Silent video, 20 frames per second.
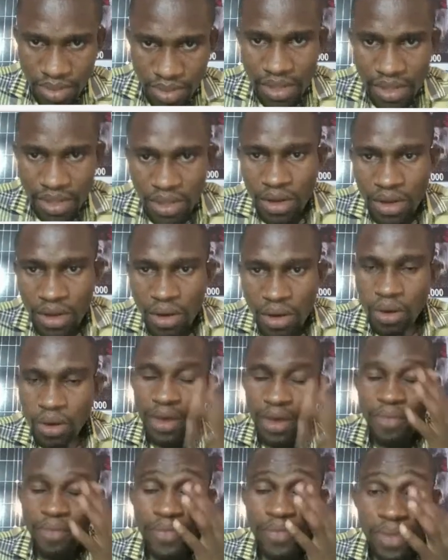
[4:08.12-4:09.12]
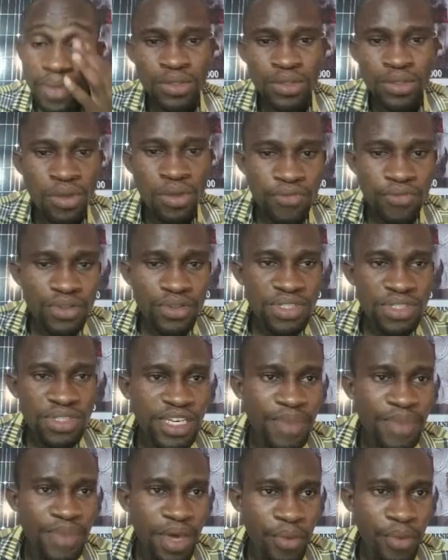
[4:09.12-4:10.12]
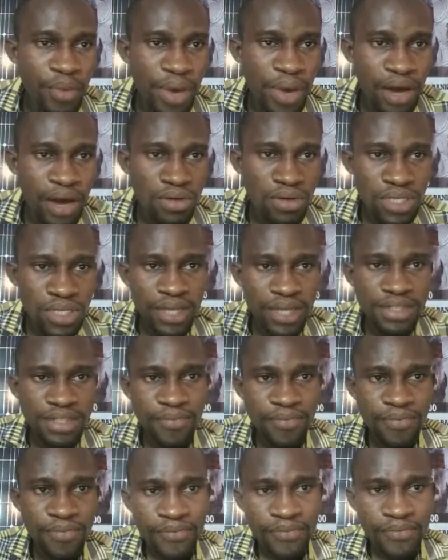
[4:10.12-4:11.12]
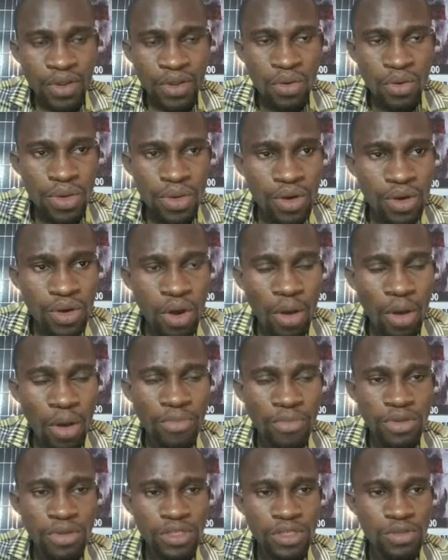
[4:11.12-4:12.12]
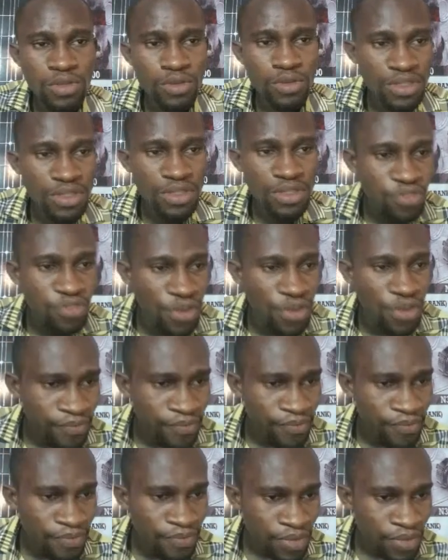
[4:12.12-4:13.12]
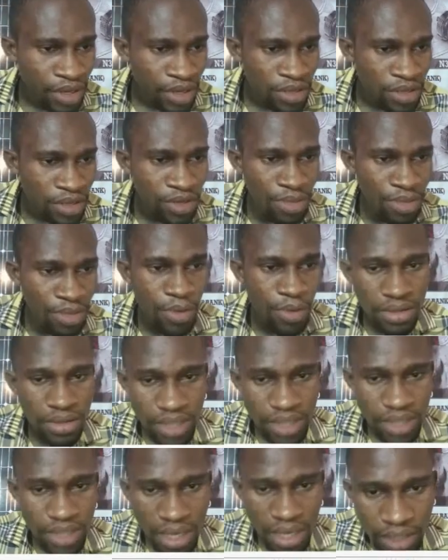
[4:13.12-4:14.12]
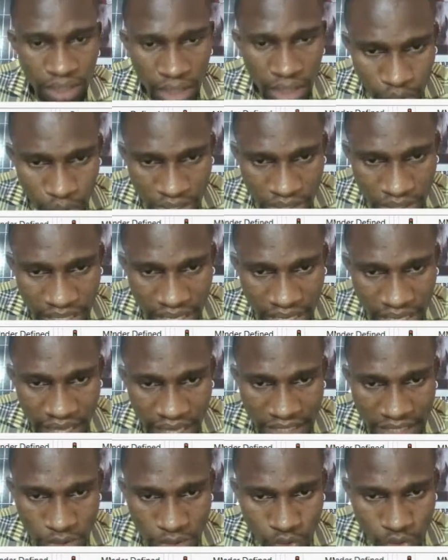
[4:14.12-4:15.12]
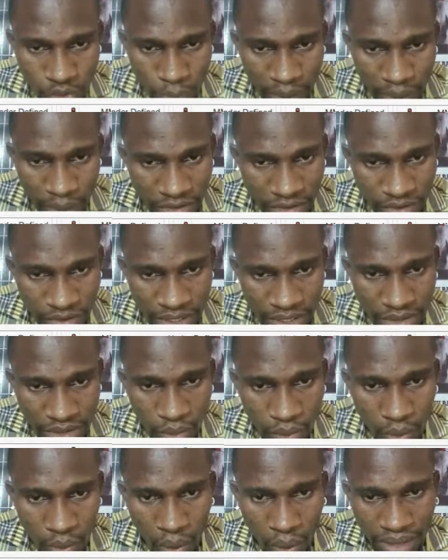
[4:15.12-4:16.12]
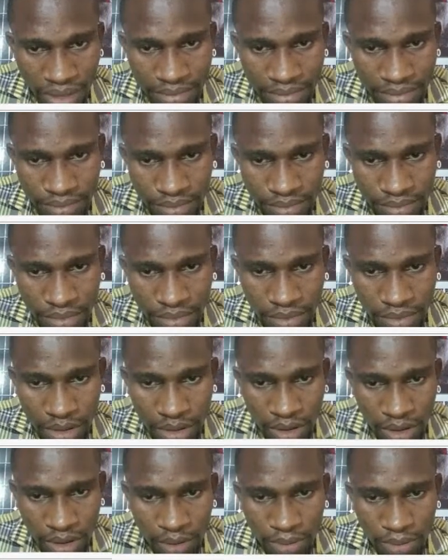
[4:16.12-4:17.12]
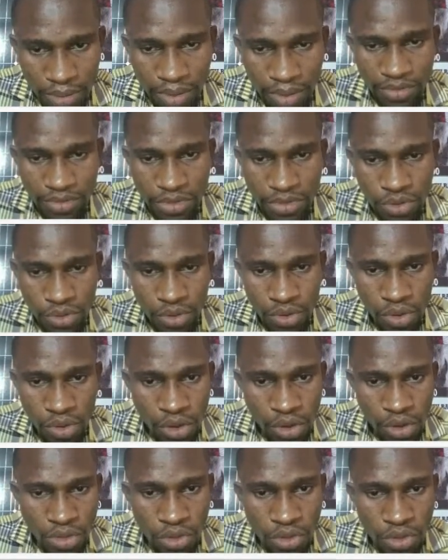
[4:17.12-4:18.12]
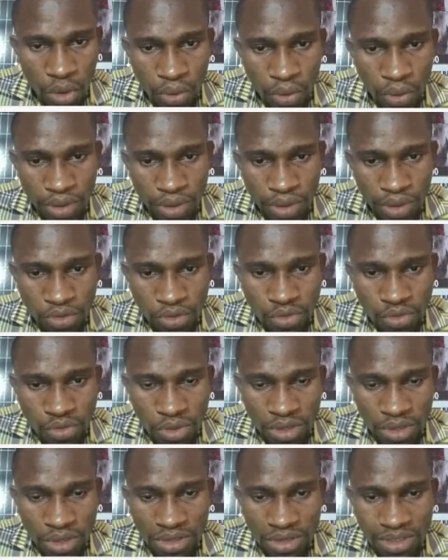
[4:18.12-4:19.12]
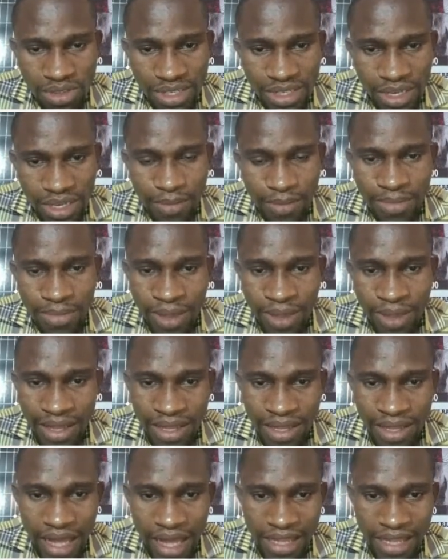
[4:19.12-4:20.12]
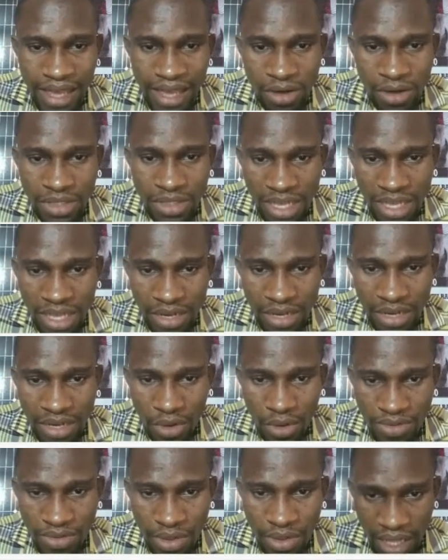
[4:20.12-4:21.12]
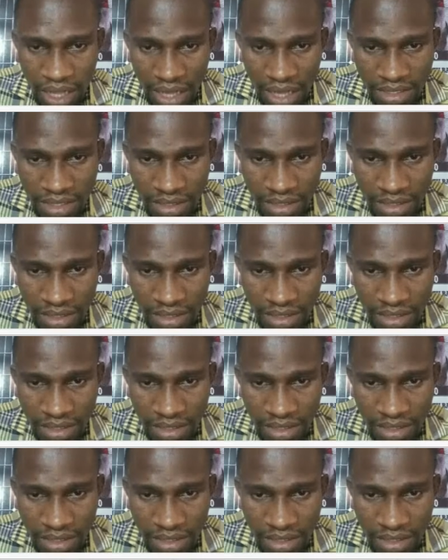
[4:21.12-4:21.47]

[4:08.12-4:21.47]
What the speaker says: Okay, now for trim away outside, we come to this way, trim away outside. We select the two boundaries, 1, boundary 2. So it will trim the outside of those lines.